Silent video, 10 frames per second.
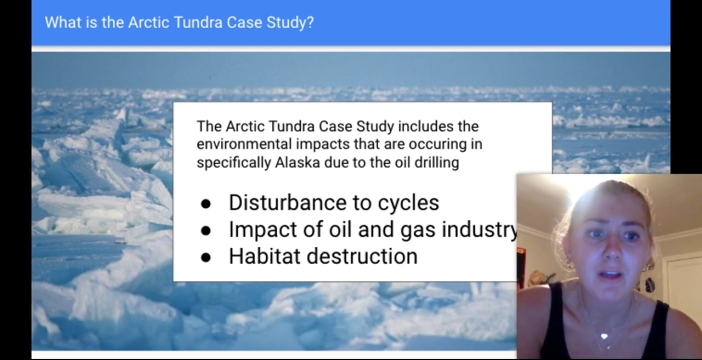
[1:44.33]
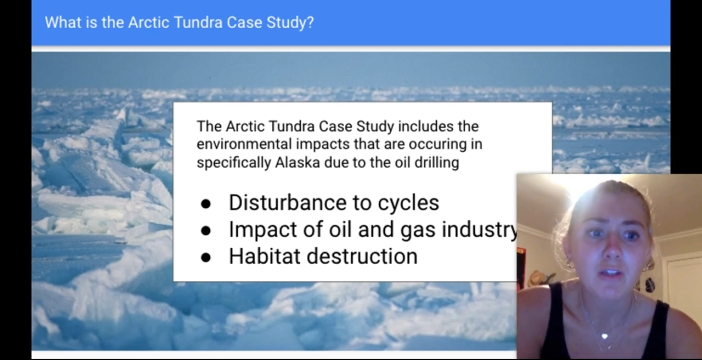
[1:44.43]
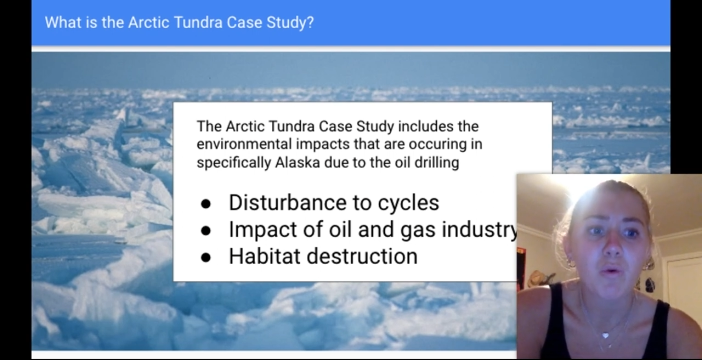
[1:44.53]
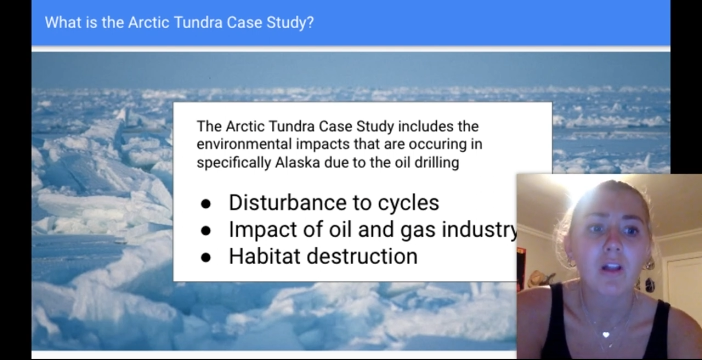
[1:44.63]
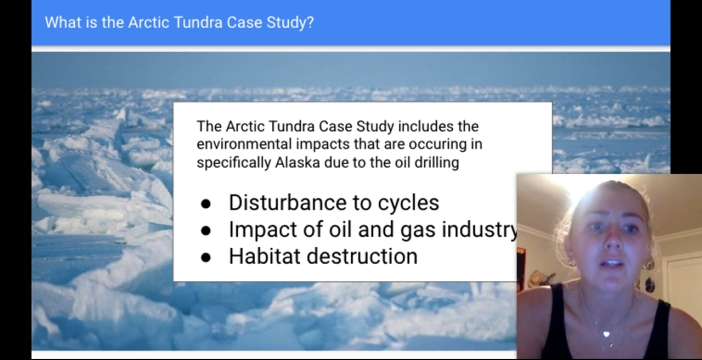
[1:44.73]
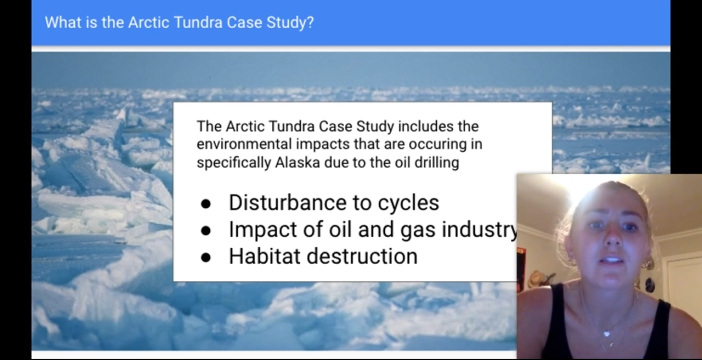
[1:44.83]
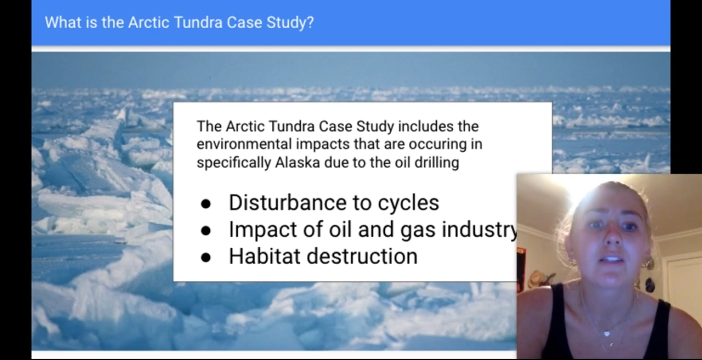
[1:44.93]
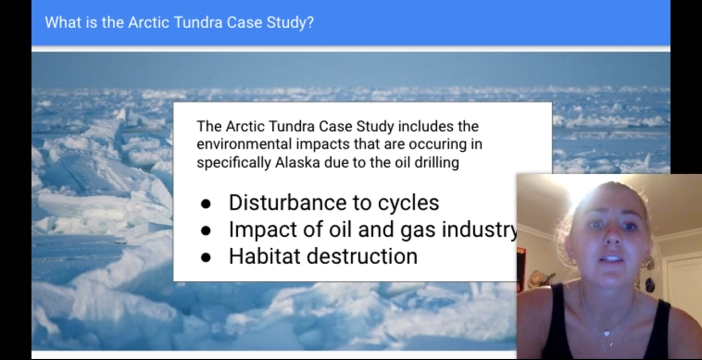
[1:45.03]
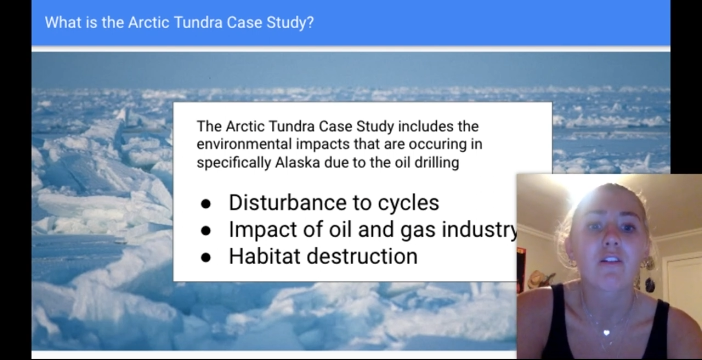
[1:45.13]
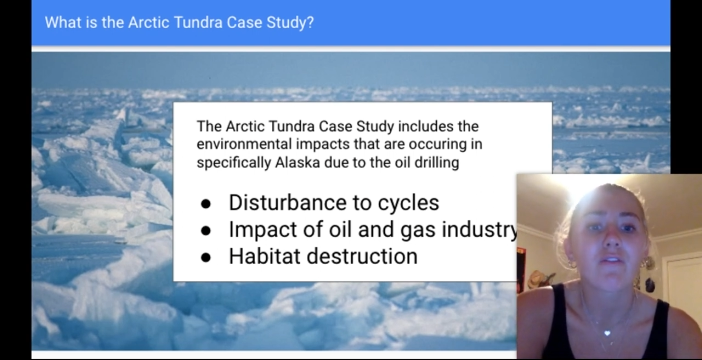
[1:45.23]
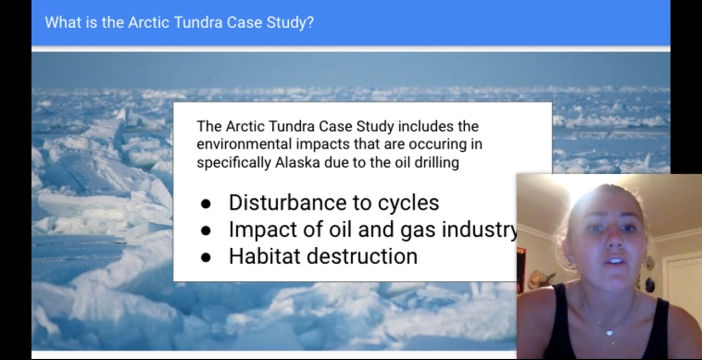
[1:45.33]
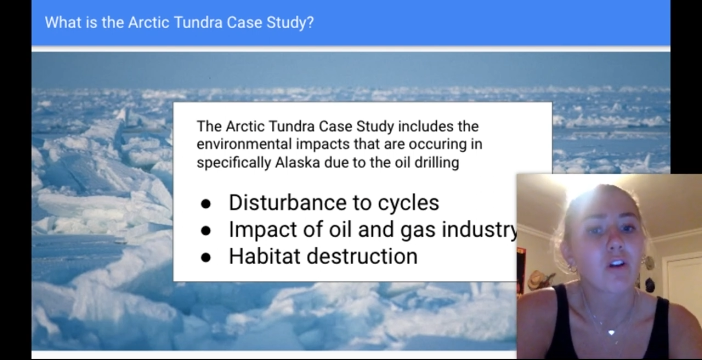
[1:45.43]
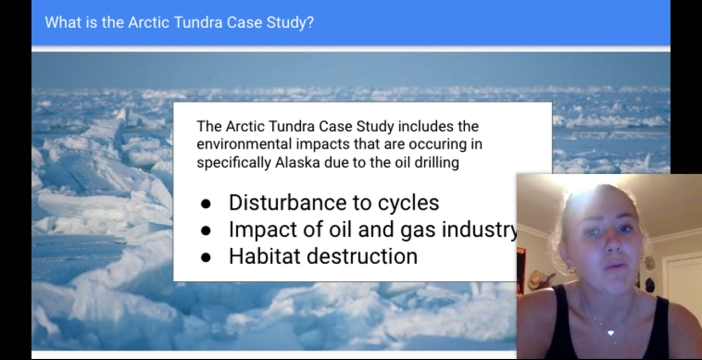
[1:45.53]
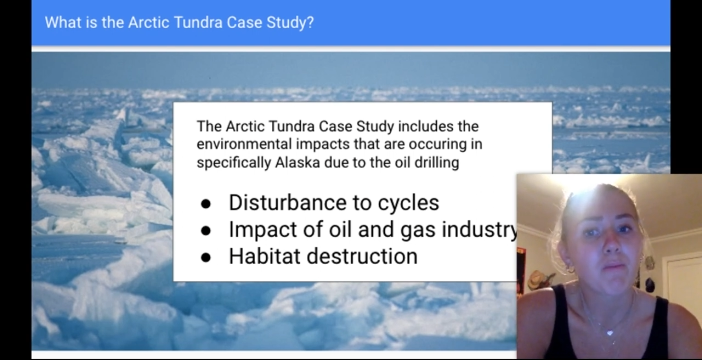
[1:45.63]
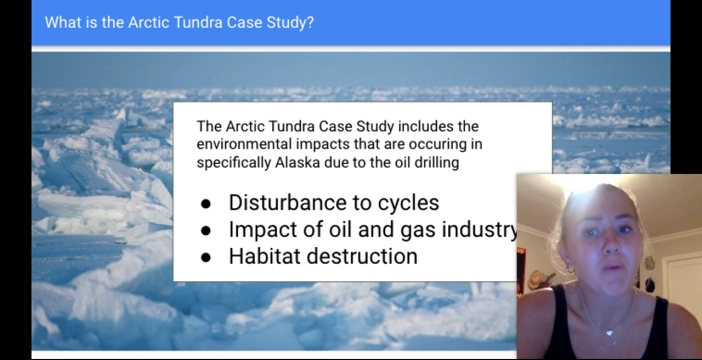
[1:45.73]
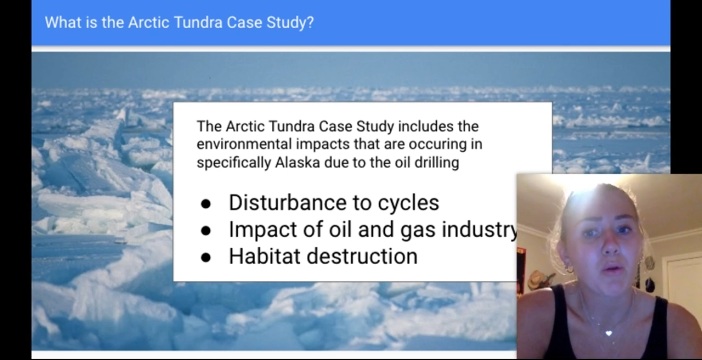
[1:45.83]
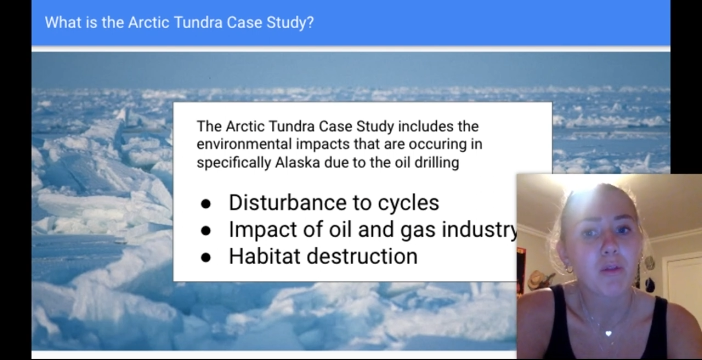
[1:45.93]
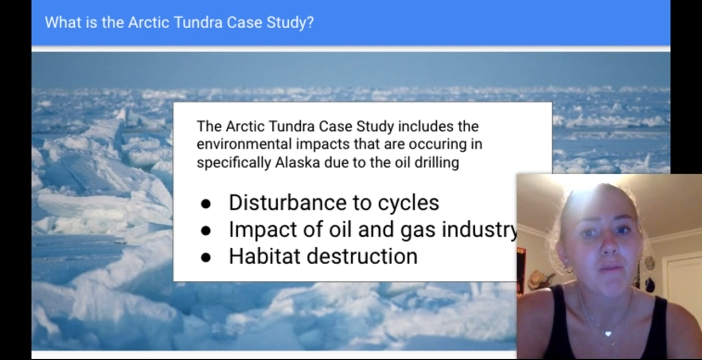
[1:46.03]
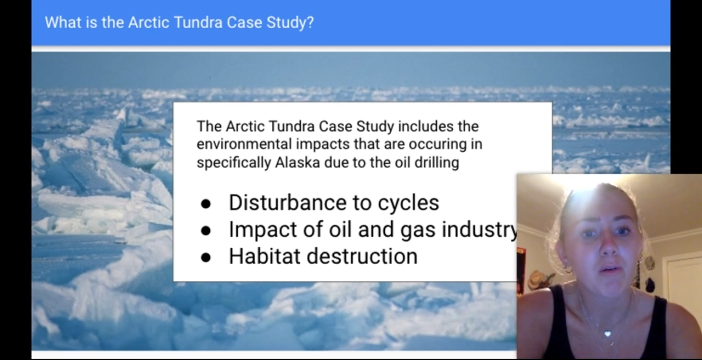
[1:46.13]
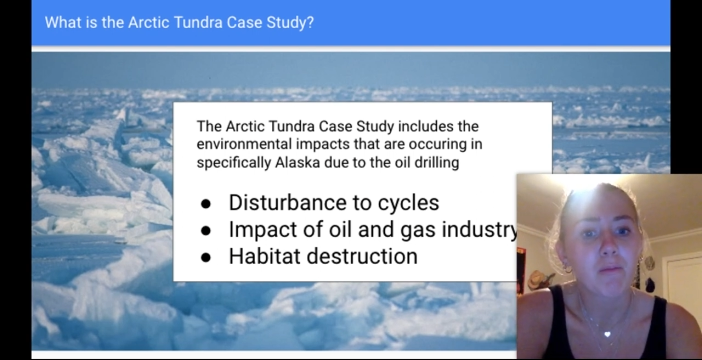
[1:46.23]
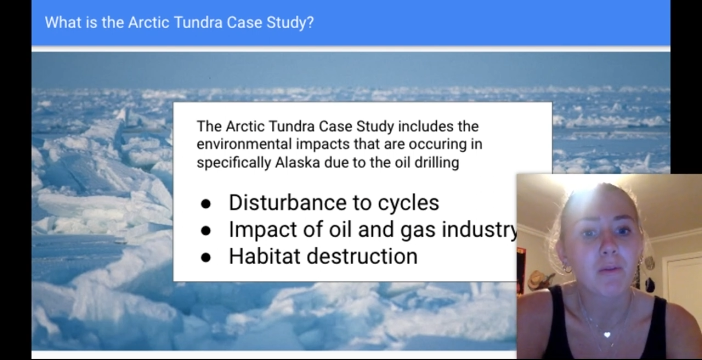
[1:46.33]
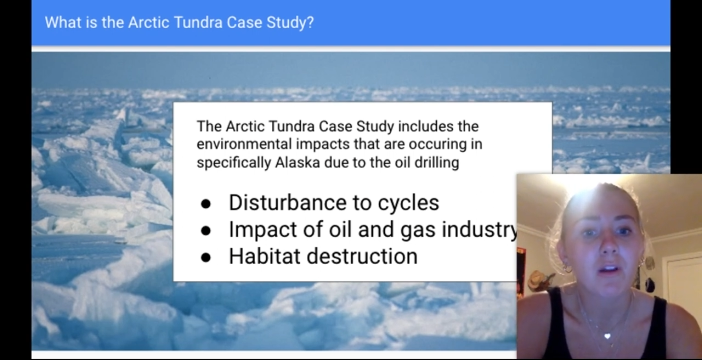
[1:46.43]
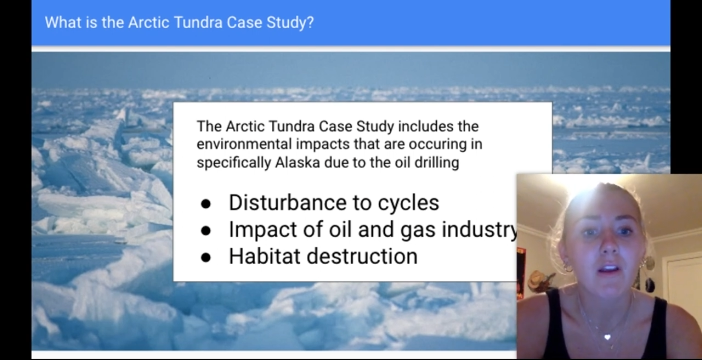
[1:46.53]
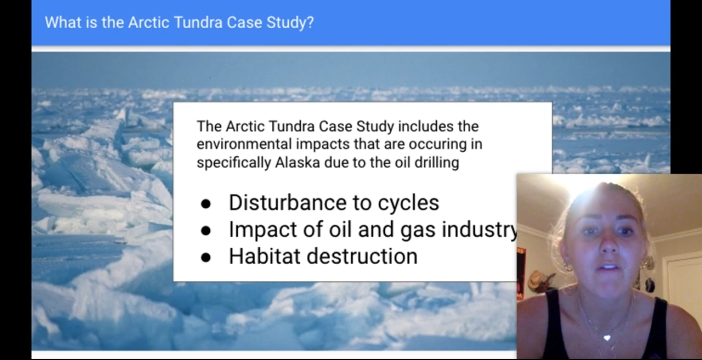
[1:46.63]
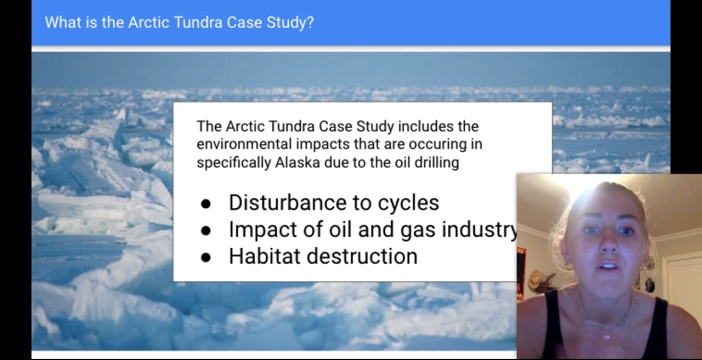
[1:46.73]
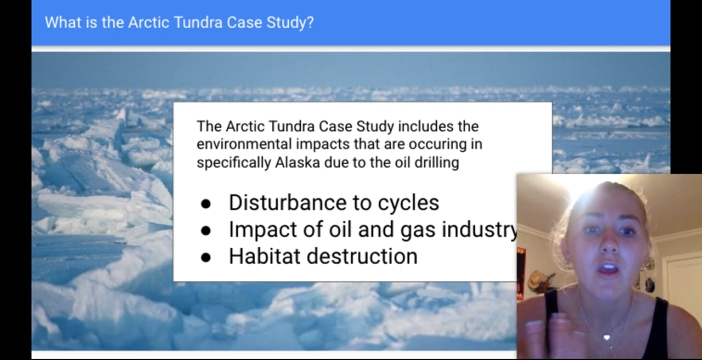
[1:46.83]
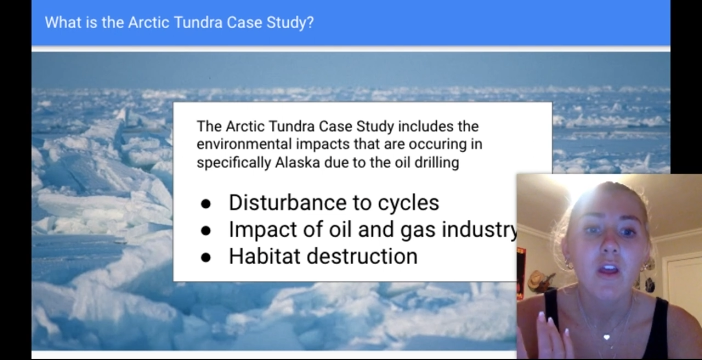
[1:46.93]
as well as interfering with both the permeability of